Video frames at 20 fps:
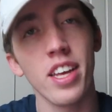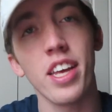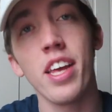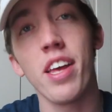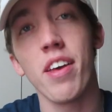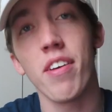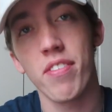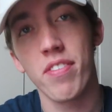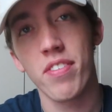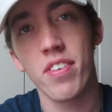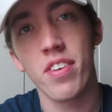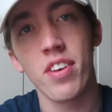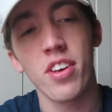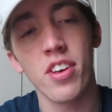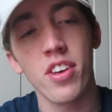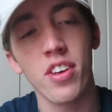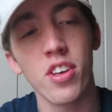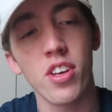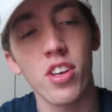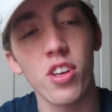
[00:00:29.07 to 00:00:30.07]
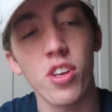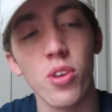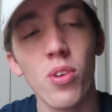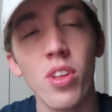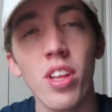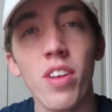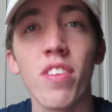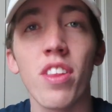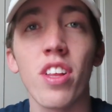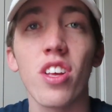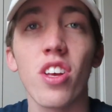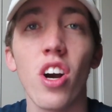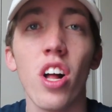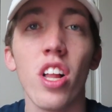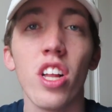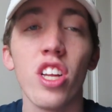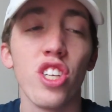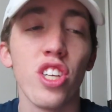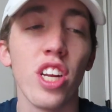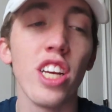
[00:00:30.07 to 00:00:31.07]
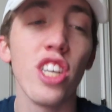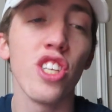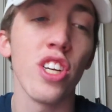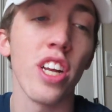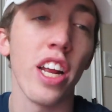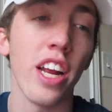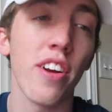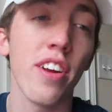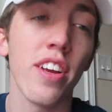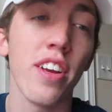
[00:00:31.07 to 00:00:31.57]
if you live in the College Station